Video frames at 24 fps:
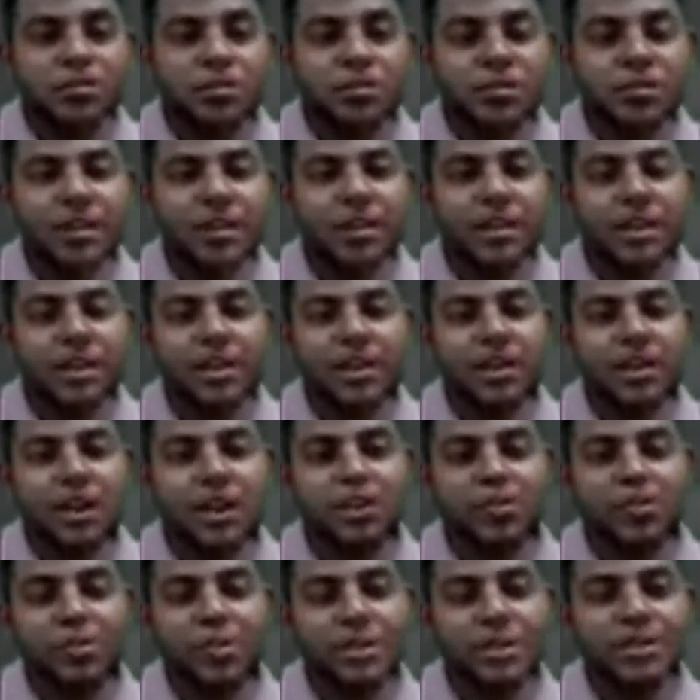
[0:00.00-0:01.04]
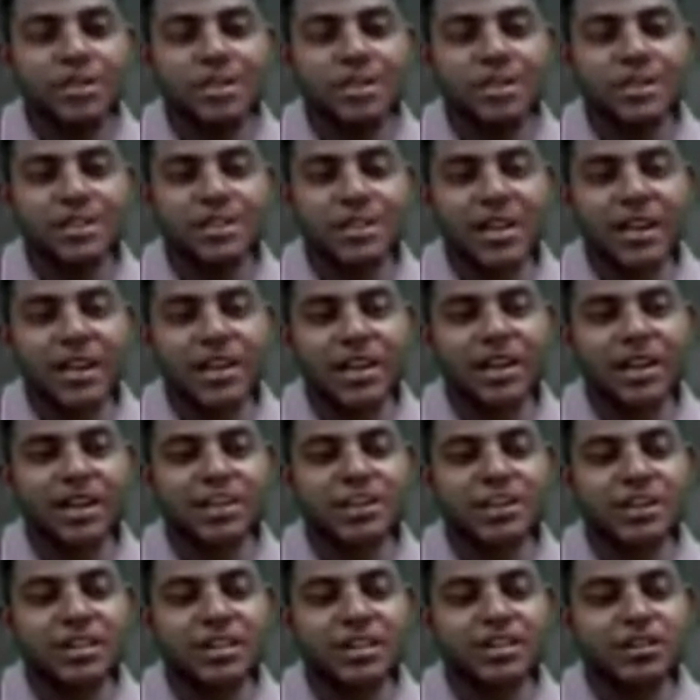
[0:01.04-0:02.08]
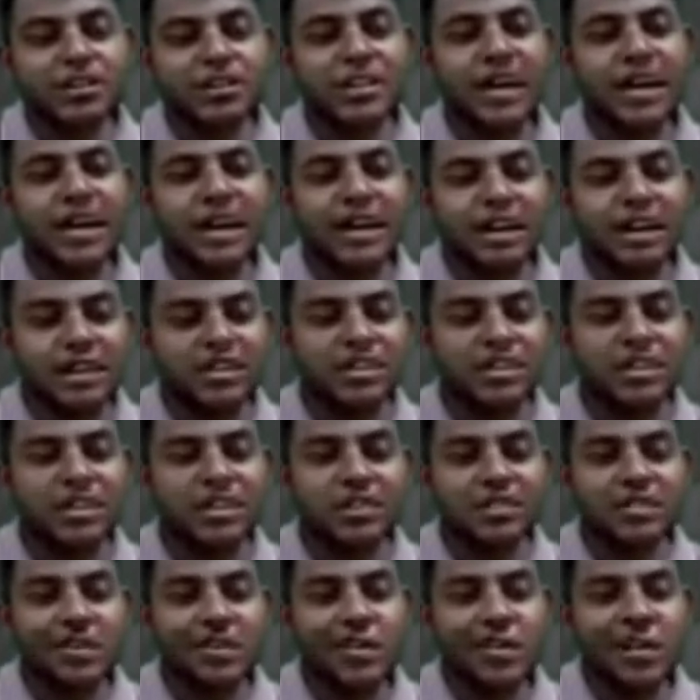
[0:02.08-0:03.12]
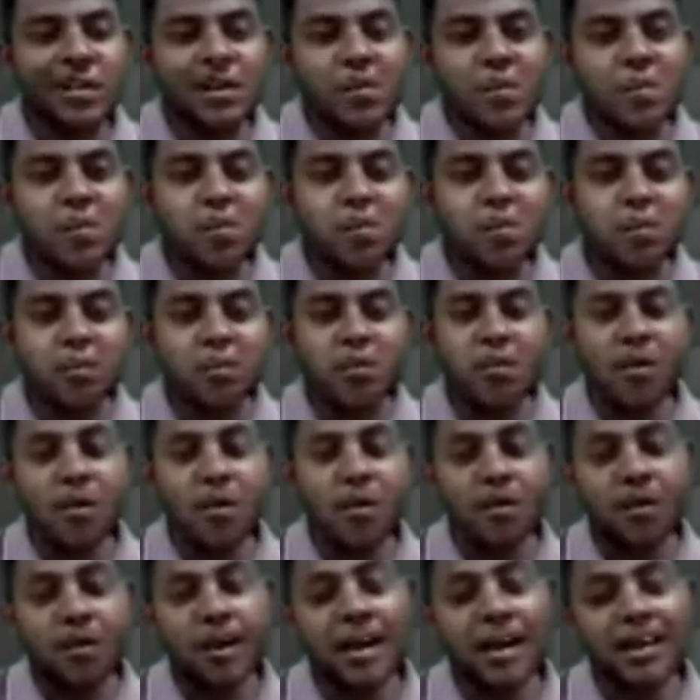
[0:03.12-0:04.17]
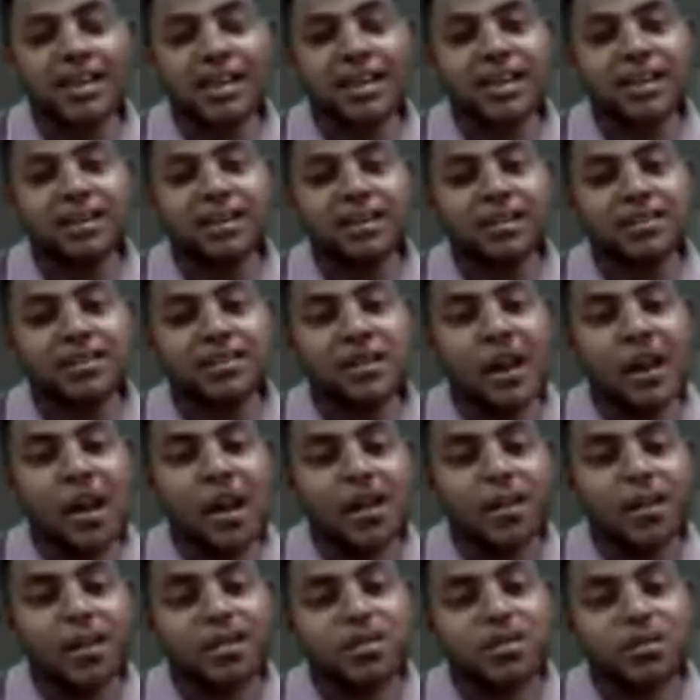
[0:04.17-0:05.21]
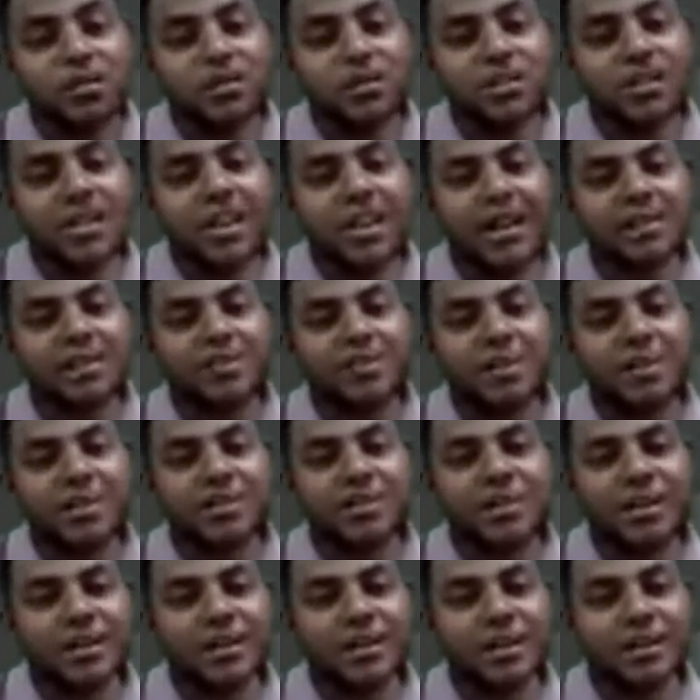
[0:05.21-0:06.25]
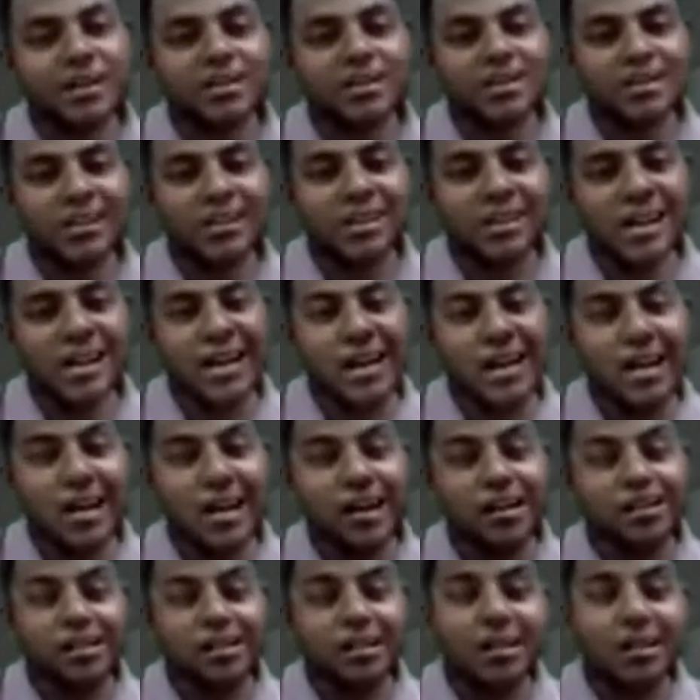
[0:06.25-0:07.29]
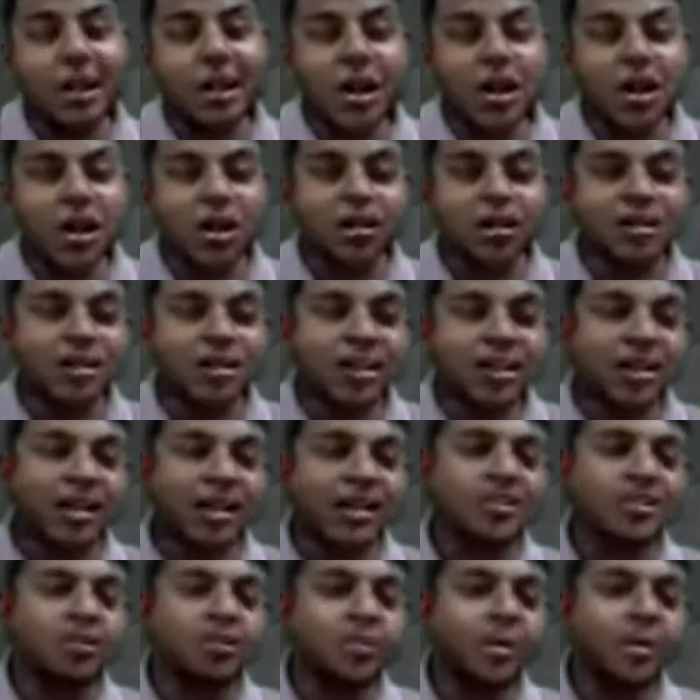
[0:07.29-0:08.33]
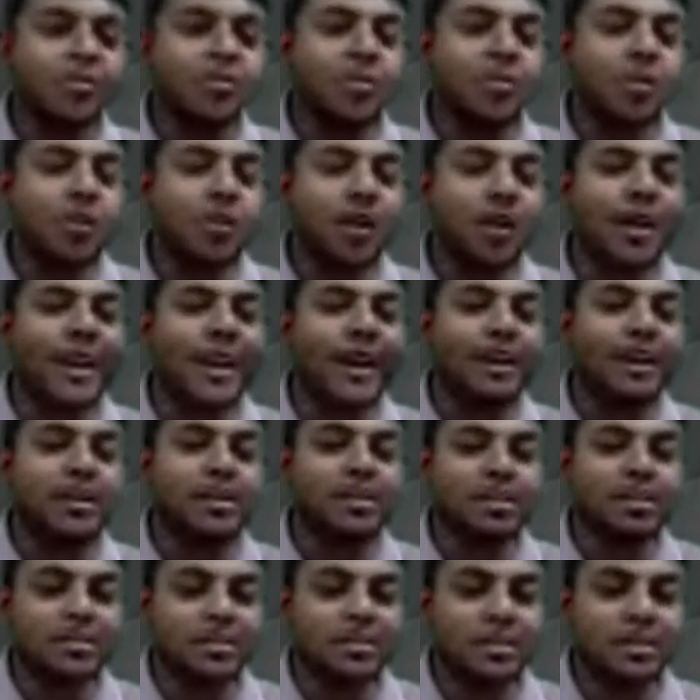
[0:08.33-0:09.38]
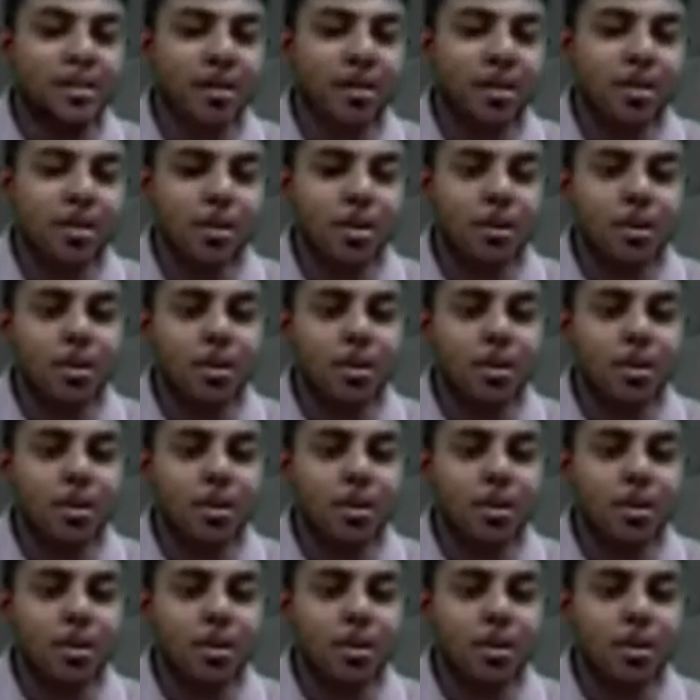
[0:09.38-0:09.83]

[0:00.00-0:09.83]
So they need not be just technicians or tacticians. Rather, social administrators, they need to be moral actors